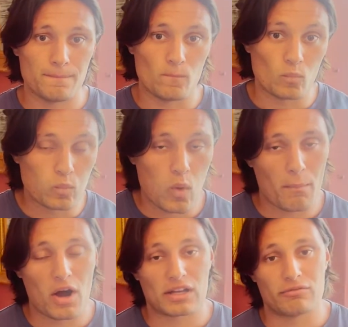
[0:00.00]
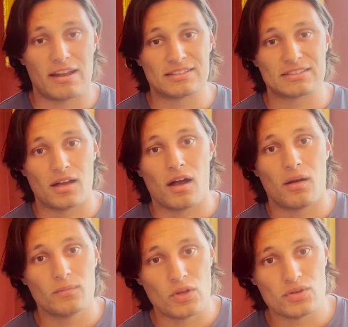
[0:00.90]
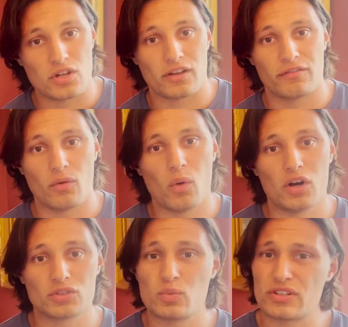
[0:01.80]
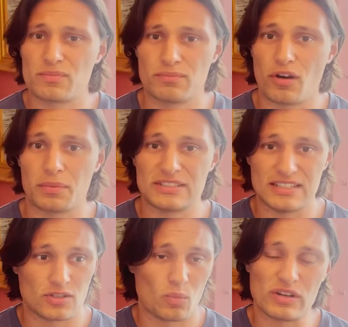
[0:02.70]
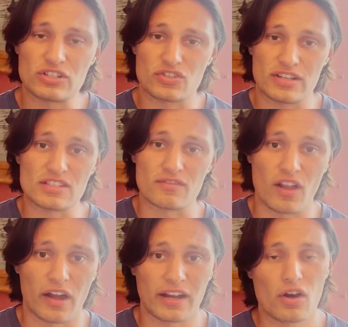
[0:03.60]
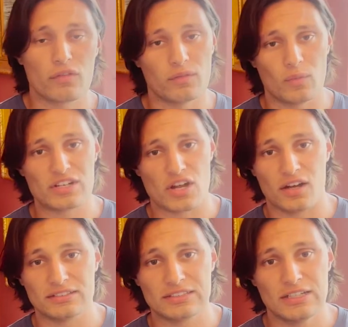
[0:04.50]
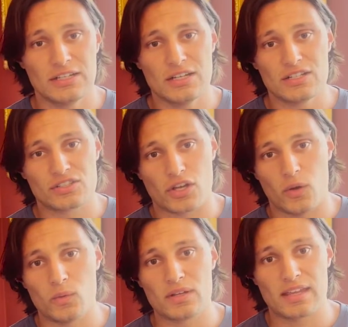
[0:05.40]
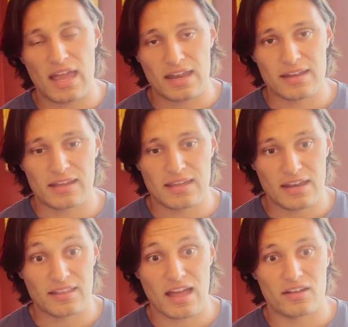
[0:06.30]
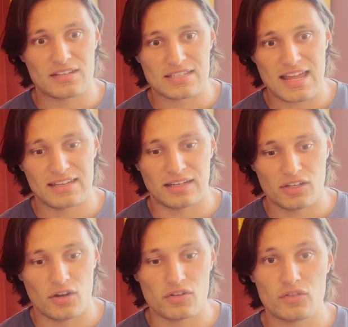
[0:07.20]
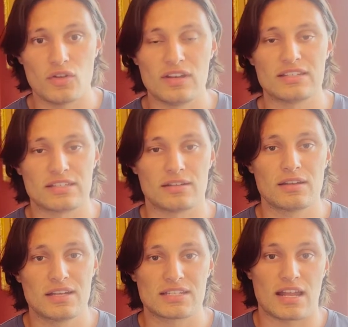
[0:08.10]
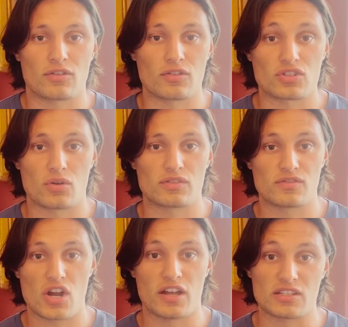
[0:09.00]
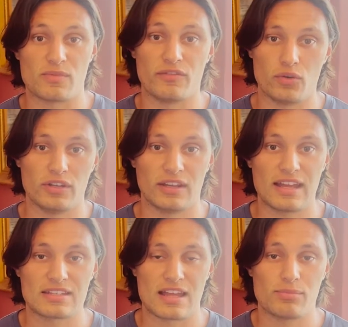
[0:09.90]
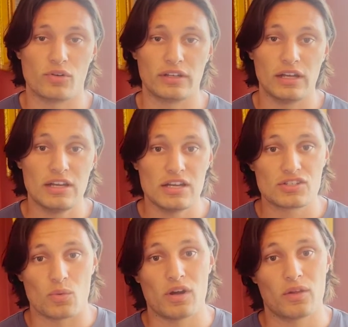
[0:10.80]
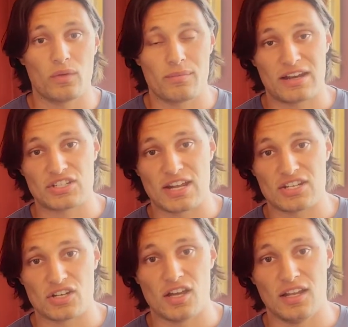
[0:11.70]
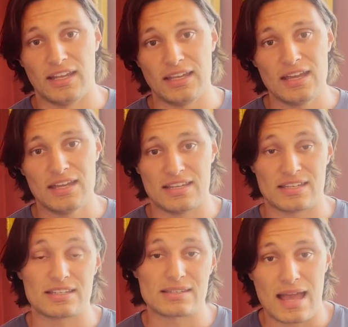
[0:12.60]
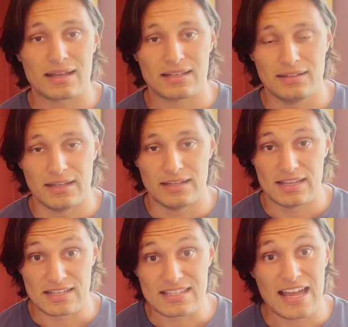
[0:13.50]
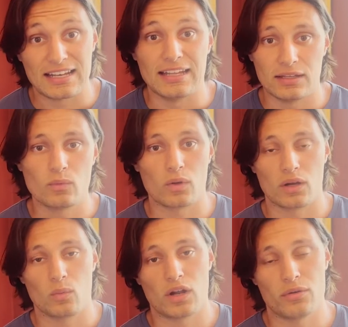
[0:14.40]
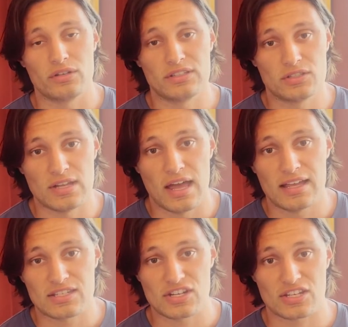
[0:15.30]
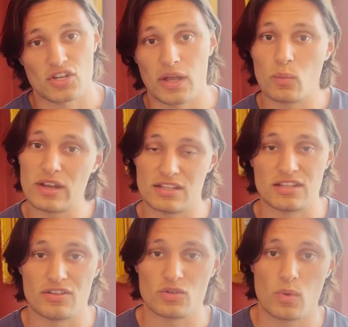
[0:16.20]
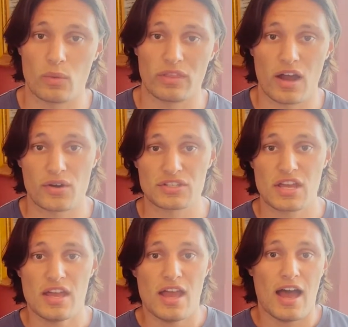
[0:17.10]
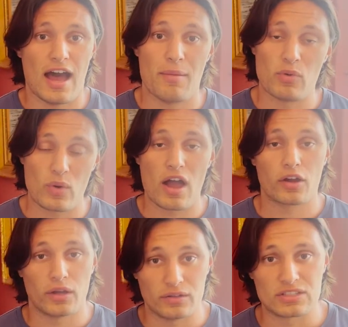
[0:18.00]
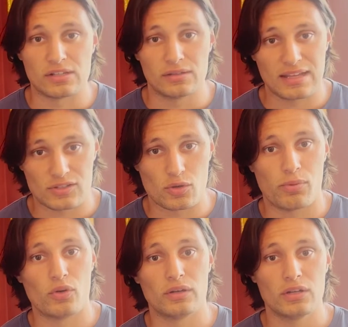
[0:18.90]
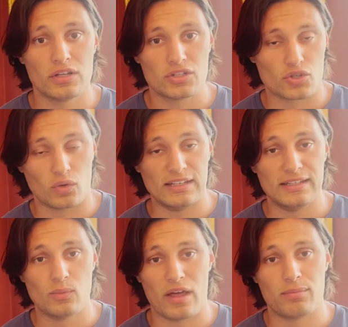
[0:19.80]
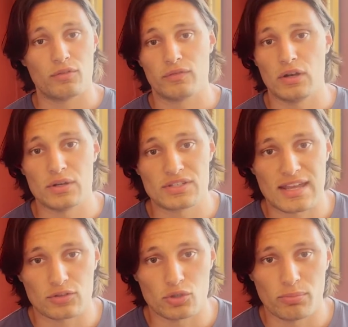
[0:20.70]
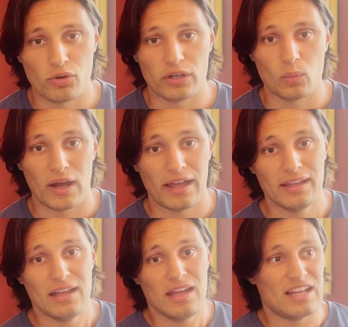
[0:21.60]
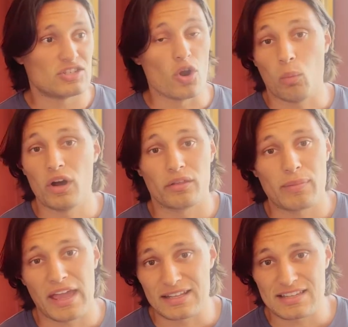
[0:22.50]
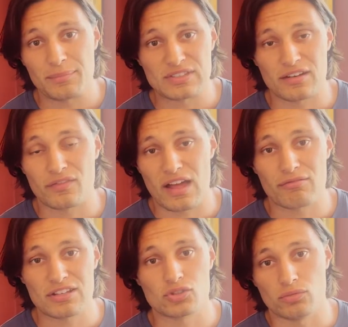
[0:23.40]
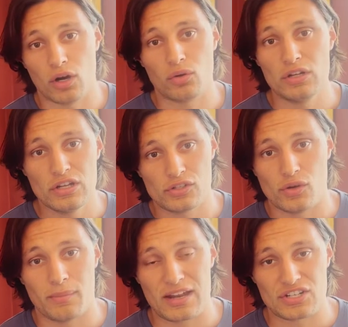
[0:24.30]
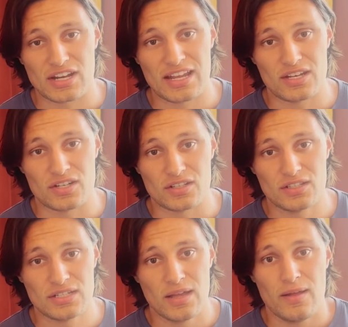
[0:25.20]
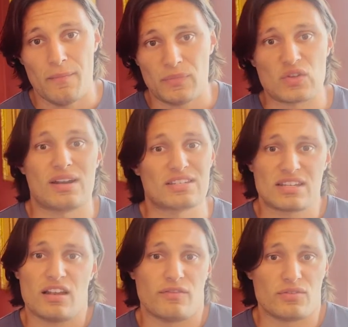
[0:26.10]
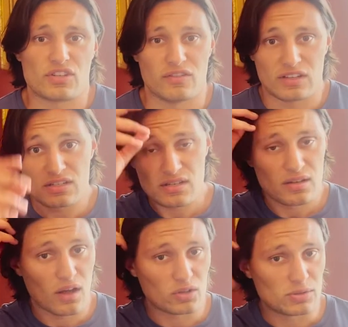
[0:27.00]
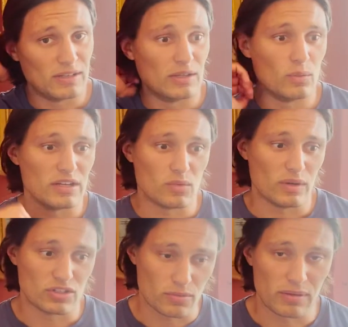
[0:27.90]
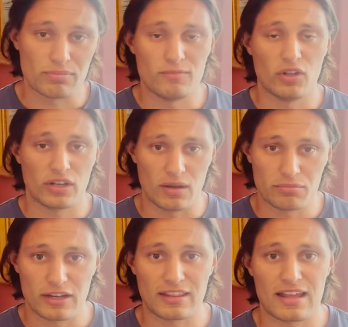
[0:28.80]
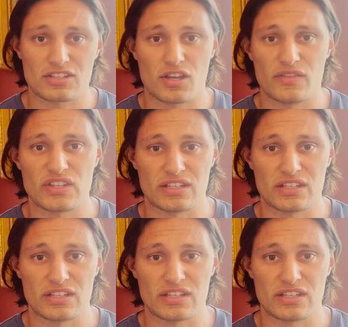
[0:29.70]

what market rents are, who's looking for what, which properties on which streets are flying off and which aren't. So getting that understanding, you do need to stand on the shoulders of giants before you can get to that point. So working with a managing agent early is exactly what I would suggest doing. We continue to work with ours, but we are going to get to a point shortly where the portfolio is scaled to a point where it's not worth paying 10% of that rental roll to a managing agent to act as a telephone service. Ultimately, we should be looking at bringing that service